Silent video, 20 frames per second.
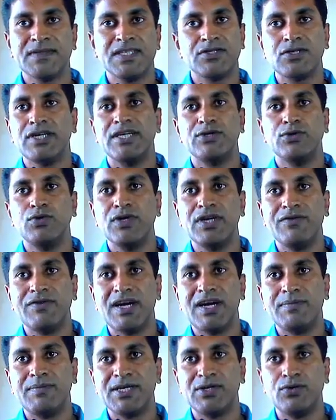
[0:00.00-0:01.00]
Sorry, 2
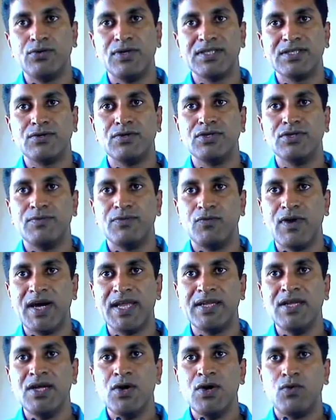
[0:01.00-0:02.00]
divided by 2 is going to be
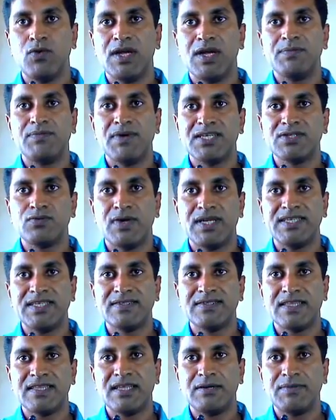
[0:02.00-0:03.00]
1. 1 plus 1
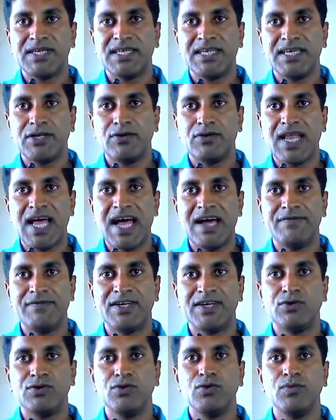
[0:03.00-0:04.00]
is nothing but here you will have
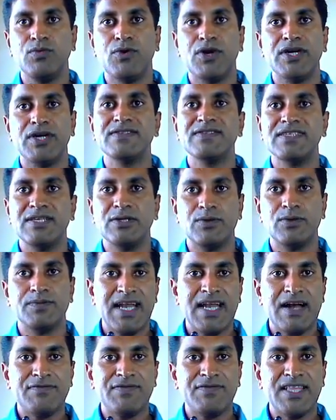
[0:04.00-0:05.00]
a 2.0.
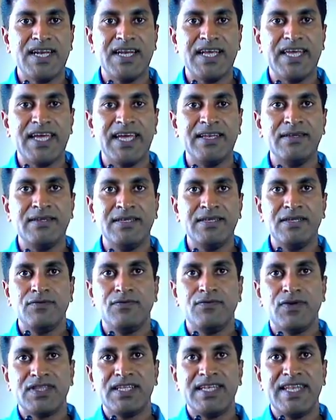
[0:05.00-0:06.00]
Then after that again
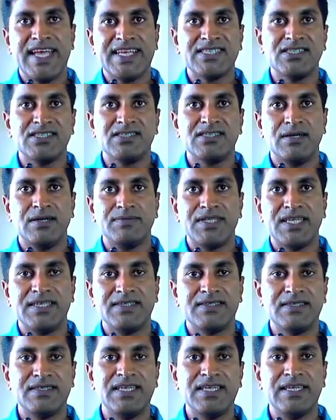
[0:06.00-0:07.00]
for the next term, that
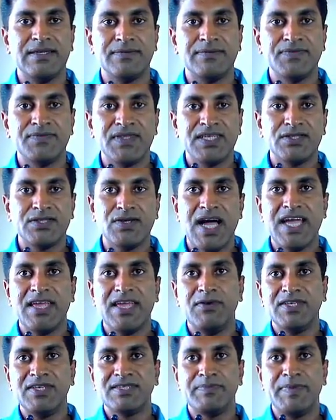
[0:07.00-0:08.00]
is 3. So I
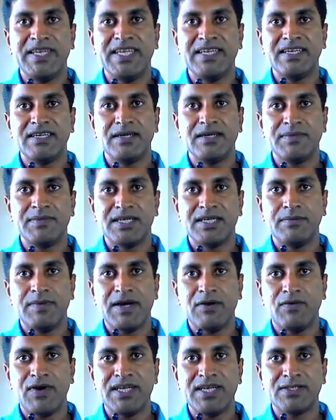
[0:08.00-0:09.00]
has been incremented
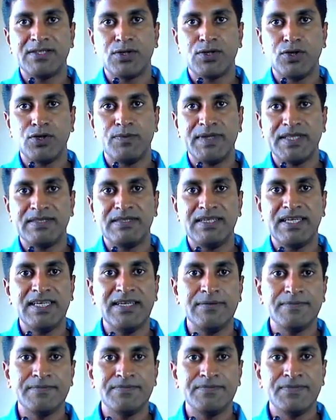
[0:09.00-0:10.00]
by 1. It's going to be
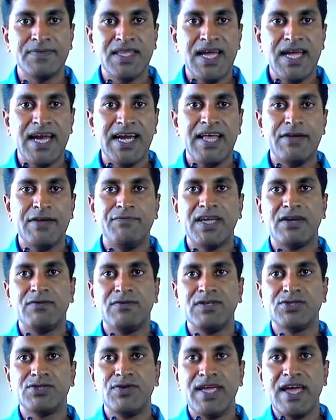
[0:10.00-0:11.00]
3. And f
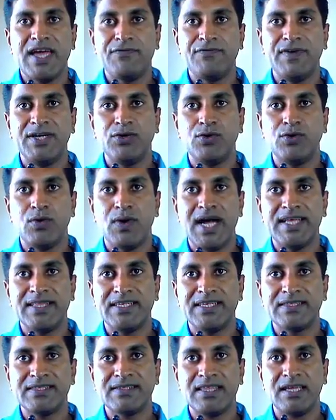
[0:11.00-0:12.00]
equals to f into I,
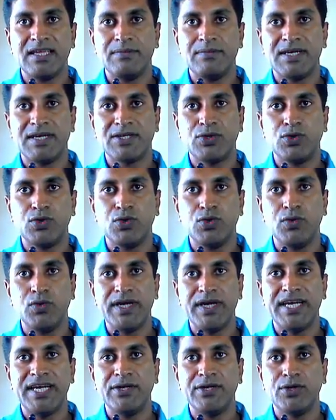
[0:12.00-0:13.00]
that is nothing but 2
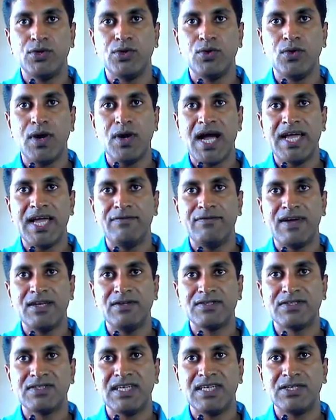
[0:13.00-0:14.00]
into I
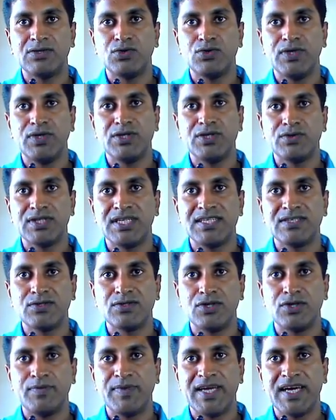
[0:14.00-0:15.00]
value is 3. 2 into 3 is
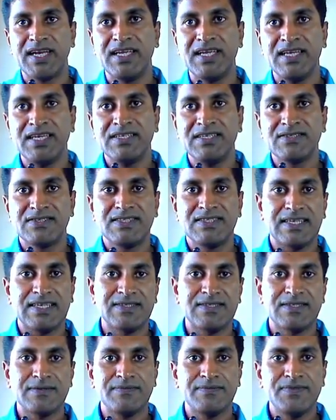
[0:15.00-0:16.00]
going to be here
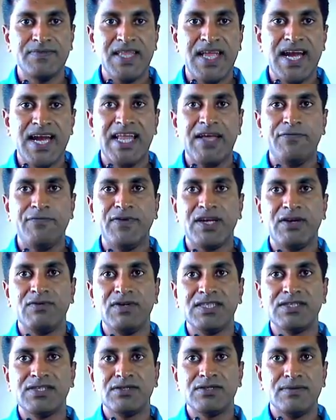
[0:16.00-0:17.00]
6. And f
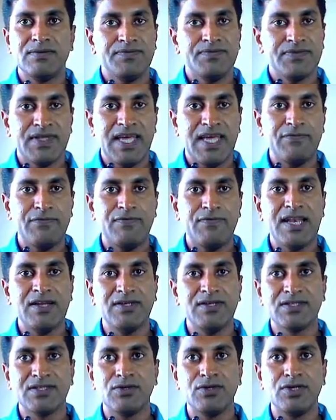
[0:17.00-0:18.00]

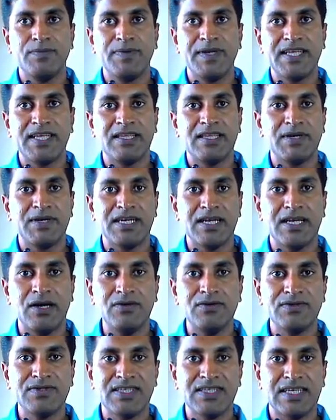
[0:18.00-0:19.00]
value is going to be nothing but
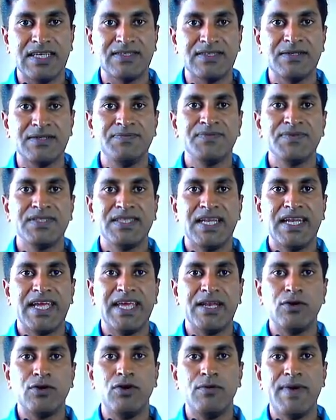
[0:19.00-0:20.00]
now 6. Then
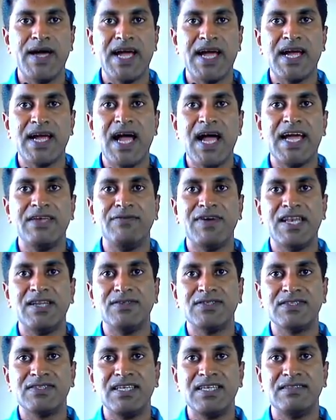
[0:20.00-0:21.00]
again go back. I
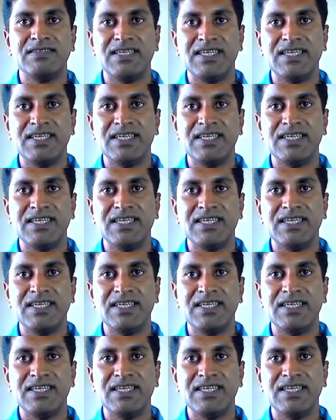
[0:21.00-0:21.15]
value is 3.